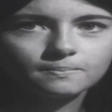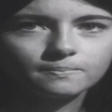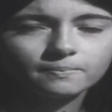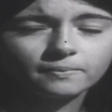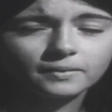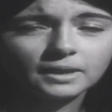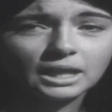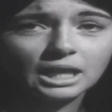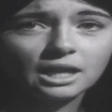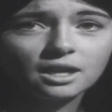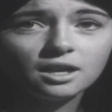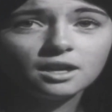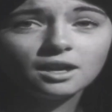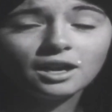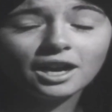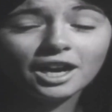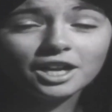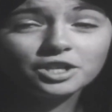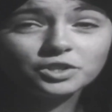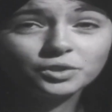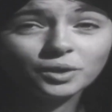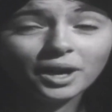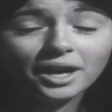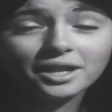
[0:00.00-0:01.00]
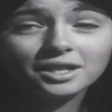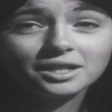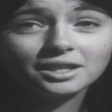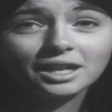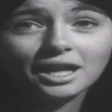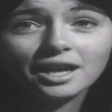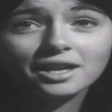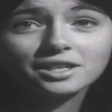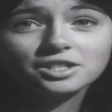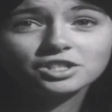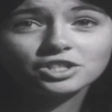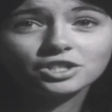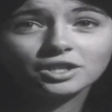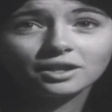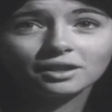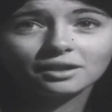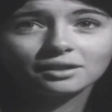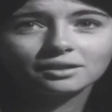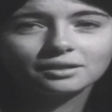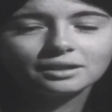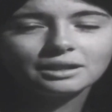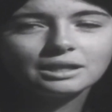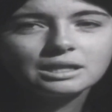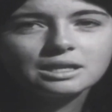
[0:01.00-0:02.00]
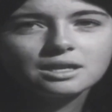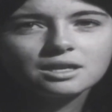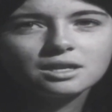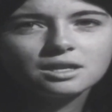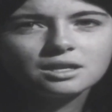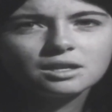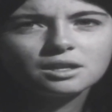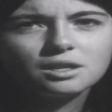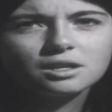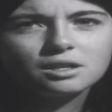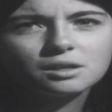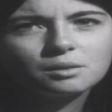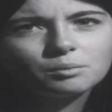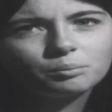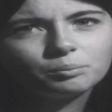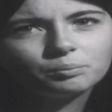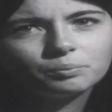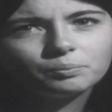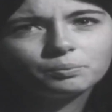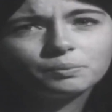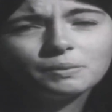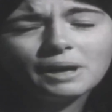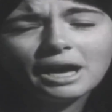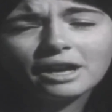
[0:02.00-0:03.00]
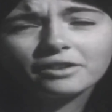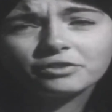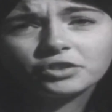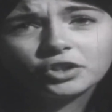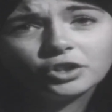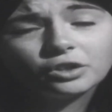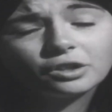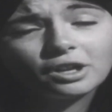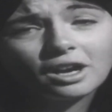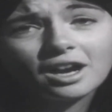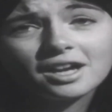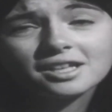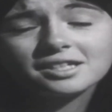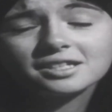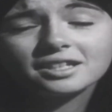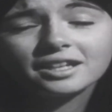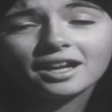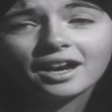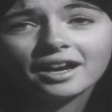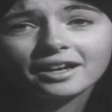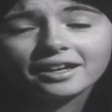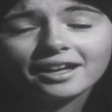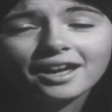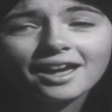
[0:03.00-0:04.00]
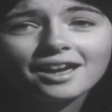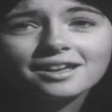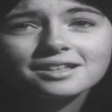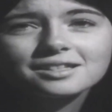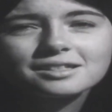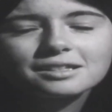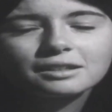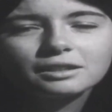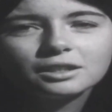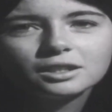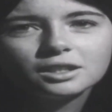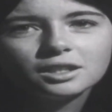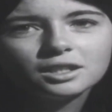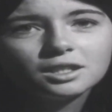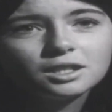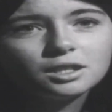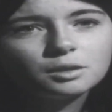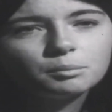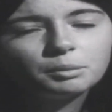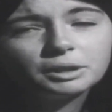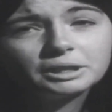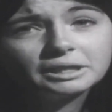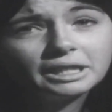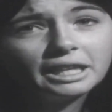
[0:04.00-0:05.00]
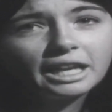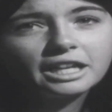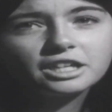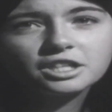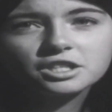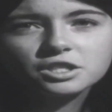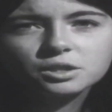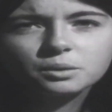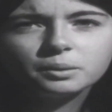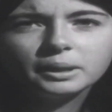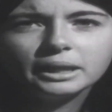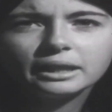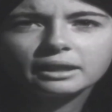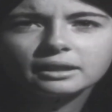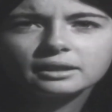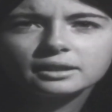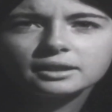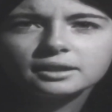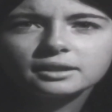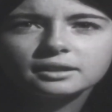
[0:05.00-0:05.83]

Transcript: I tried it last year. Out of curiosity, I guess. But then I just quit.